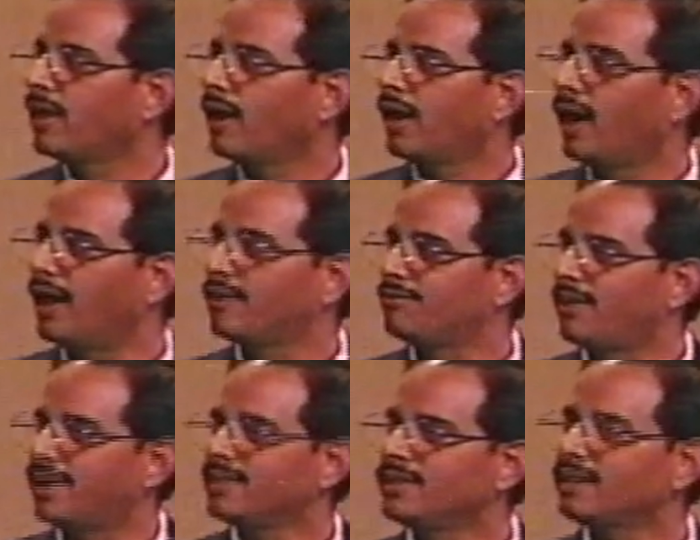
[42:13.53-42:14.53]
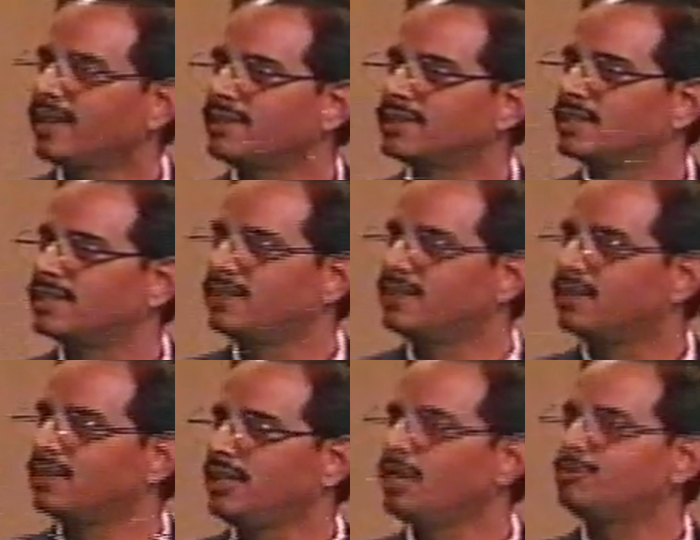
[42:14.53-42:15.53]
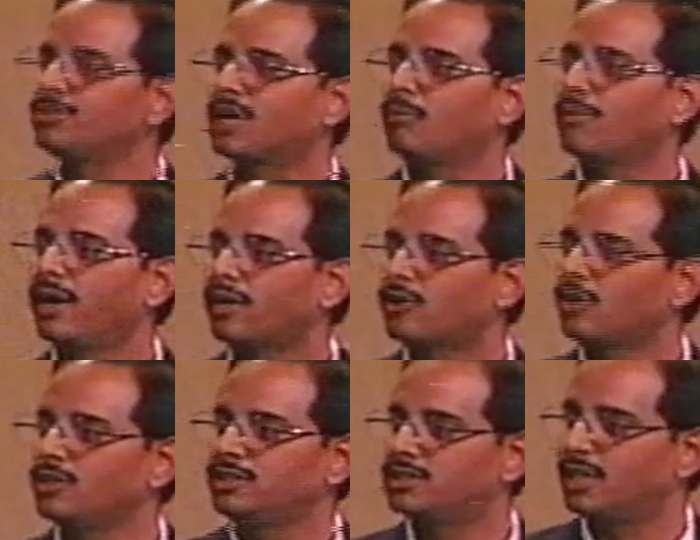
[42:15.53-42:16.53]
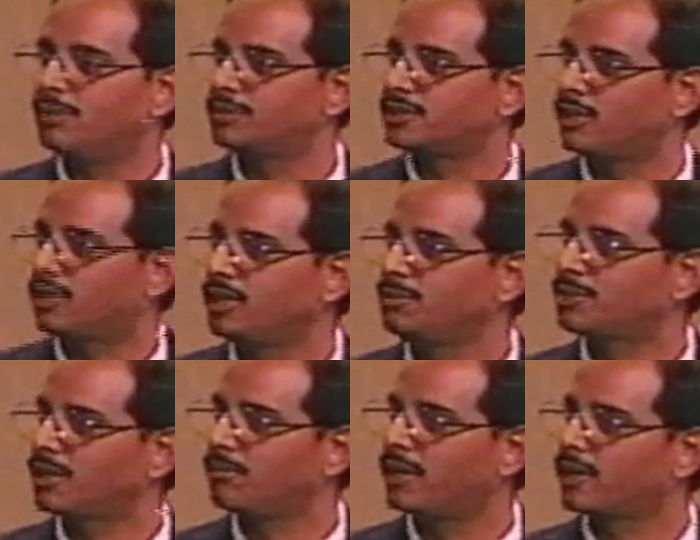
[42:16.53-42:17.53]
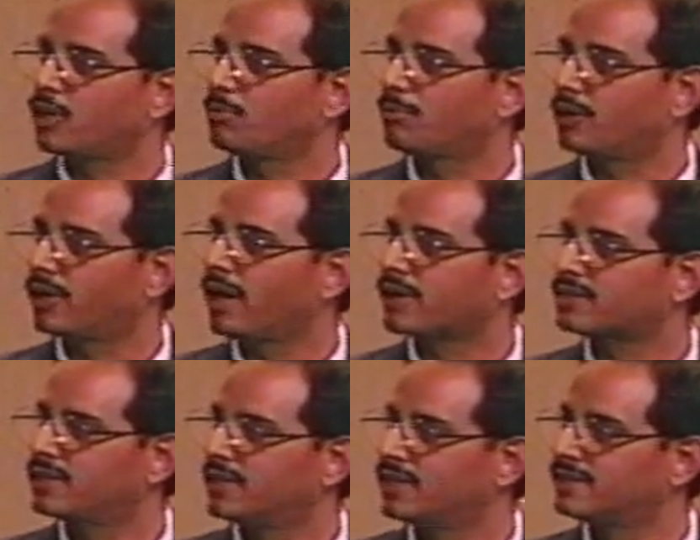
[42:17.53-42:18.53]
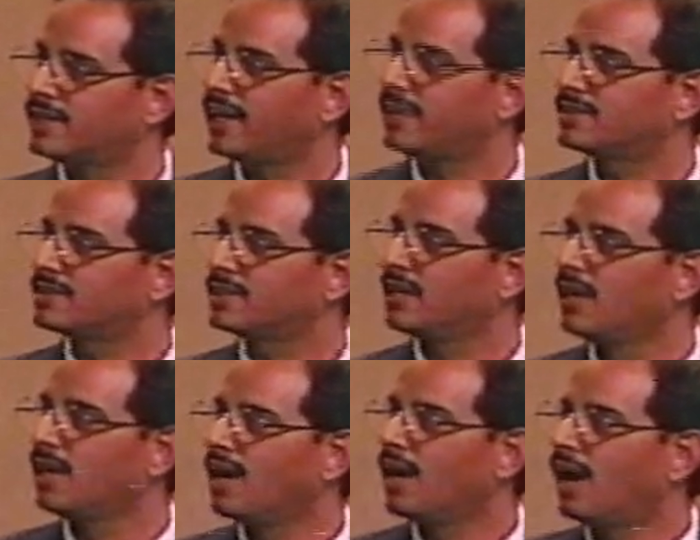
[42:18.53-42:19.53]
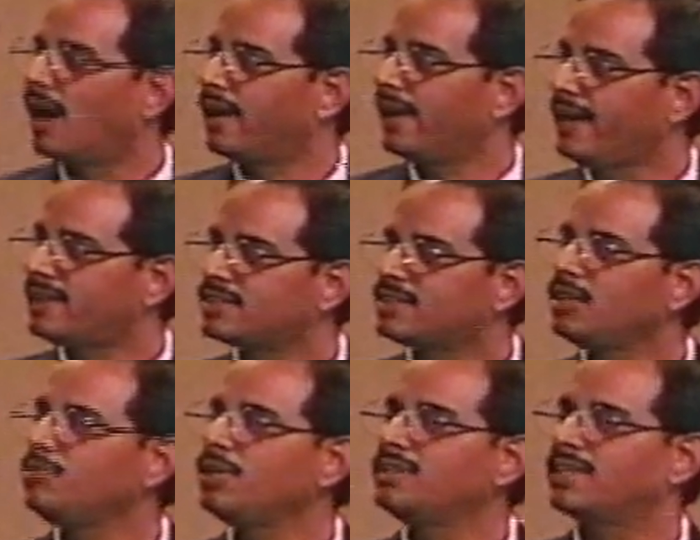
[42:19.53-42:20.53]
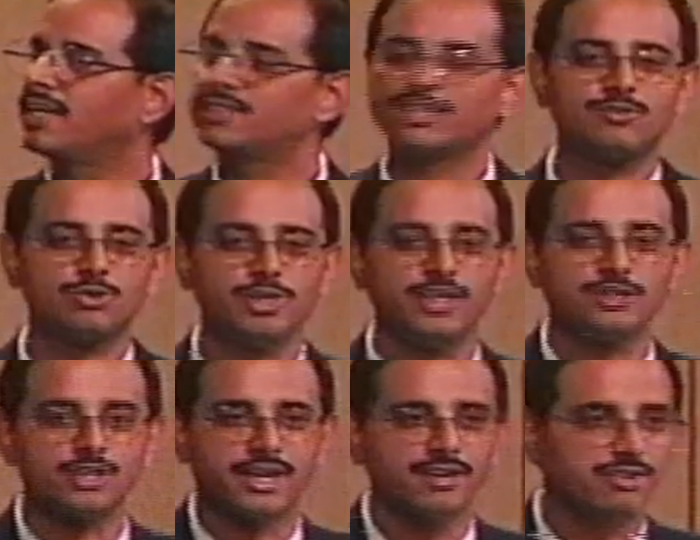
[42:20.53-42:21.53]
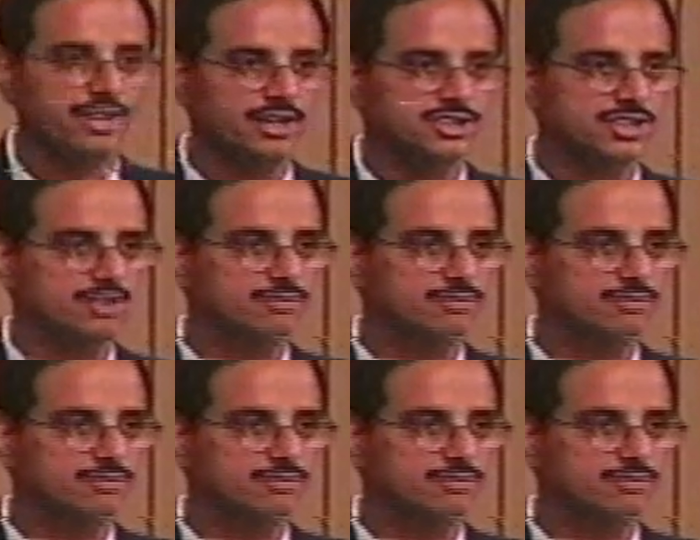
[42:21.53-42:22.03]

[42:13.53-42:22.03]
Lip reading: And the final thing is that deep submicron chips or deep submicron products and designs are extremely sensitive to the intra-die variation.